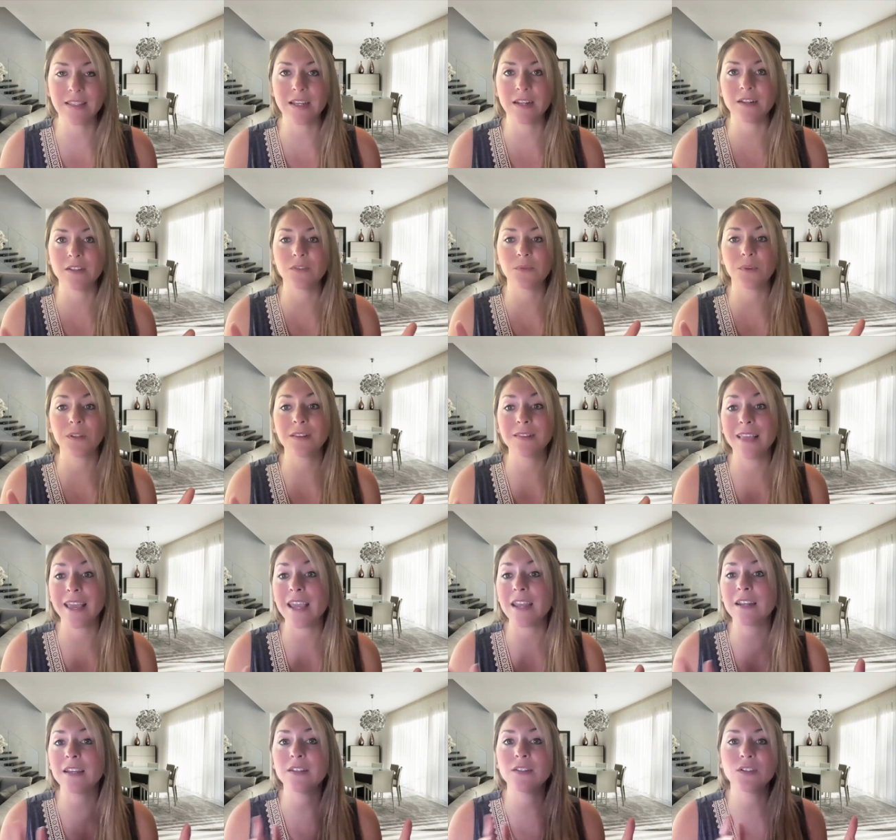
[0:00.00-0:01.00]
that is
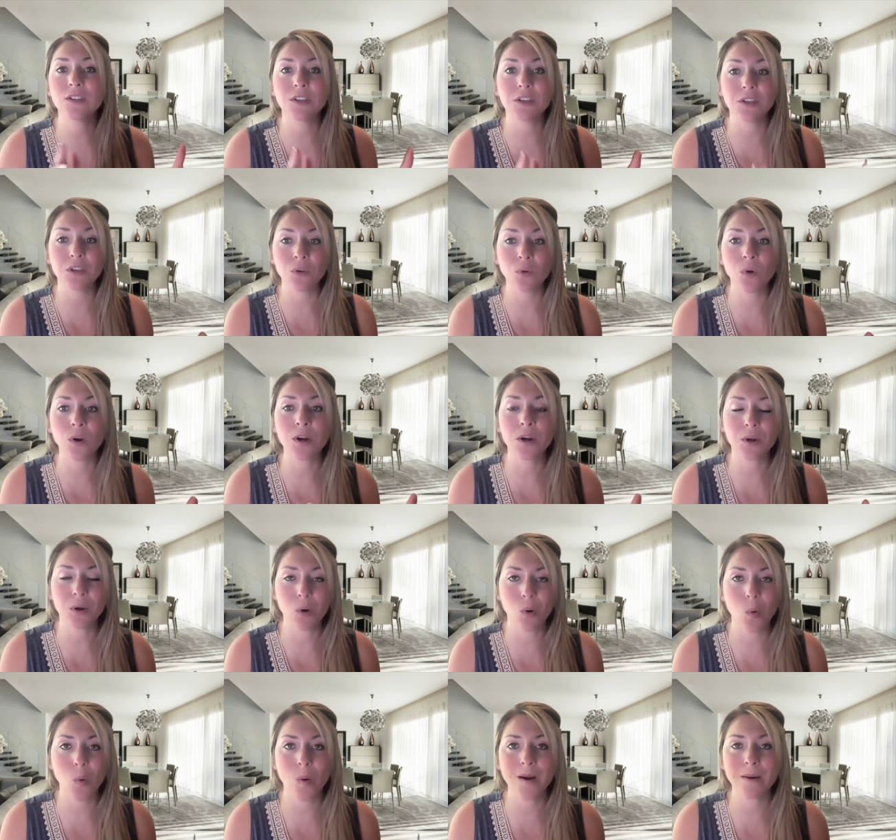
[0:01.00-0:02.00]
related to your
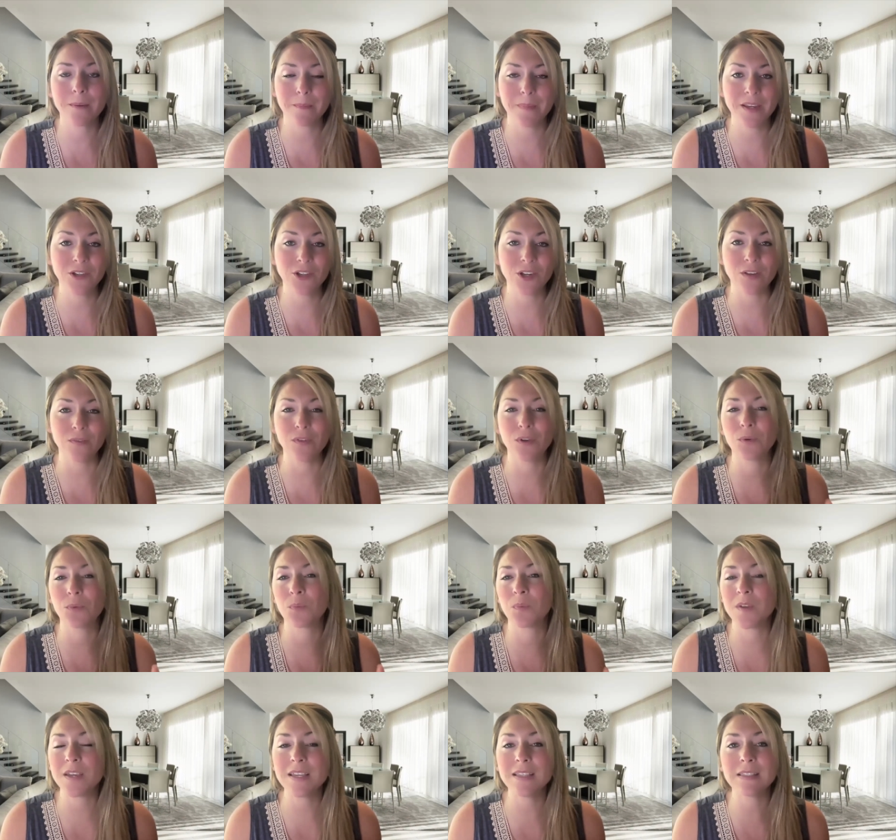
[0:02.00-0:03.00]
core mission, the
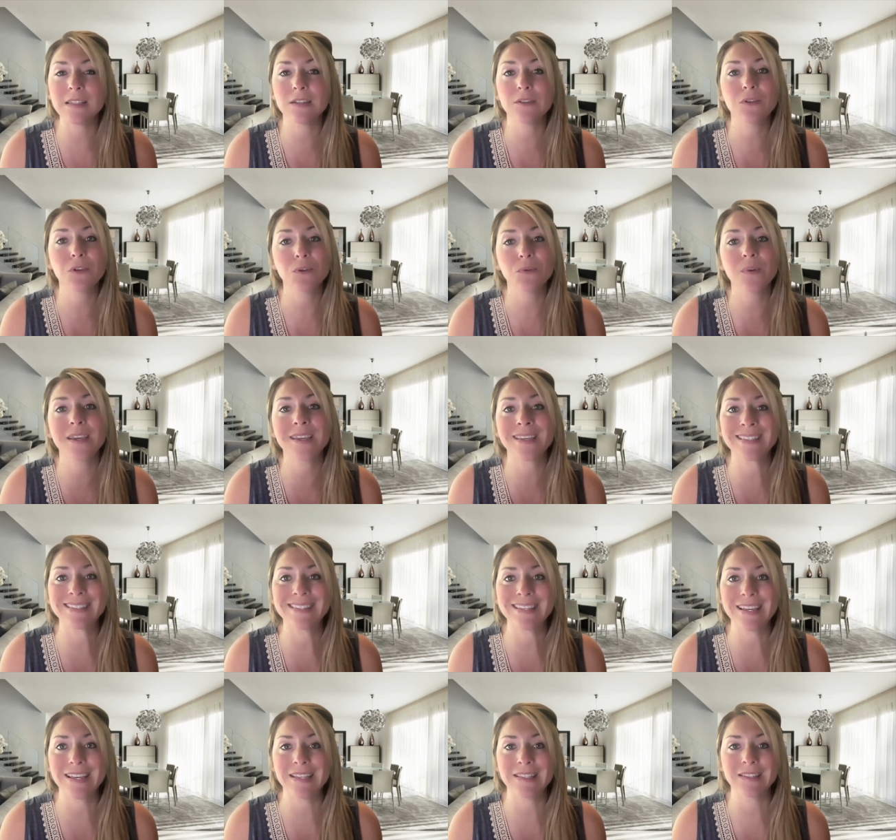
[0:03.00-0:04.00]
reason you
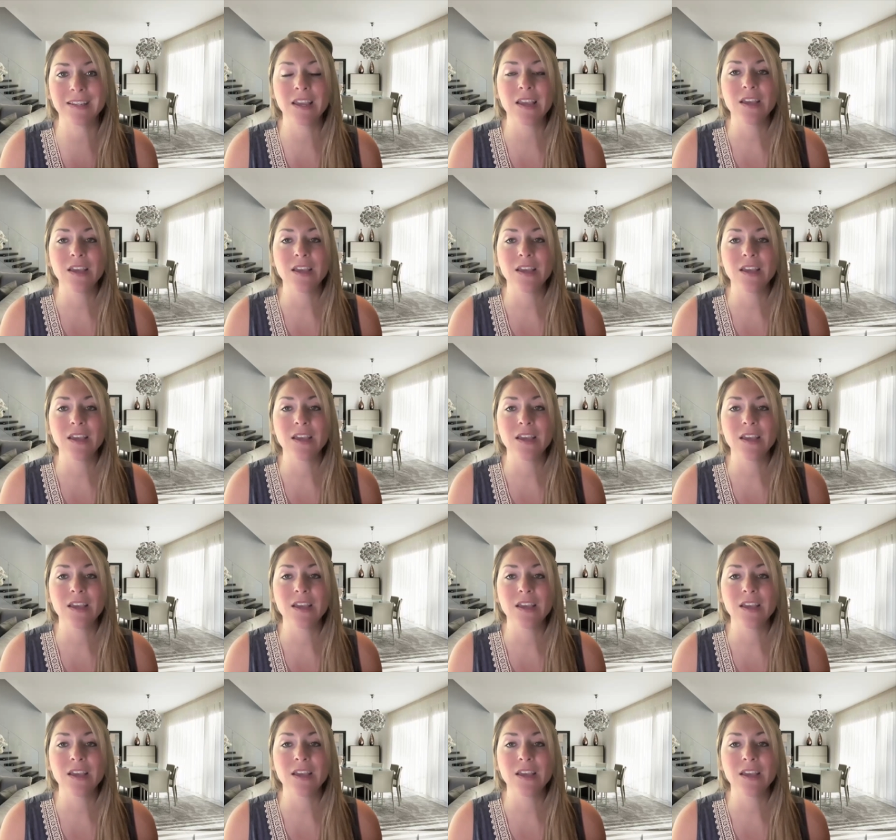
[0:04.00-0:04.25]
exist.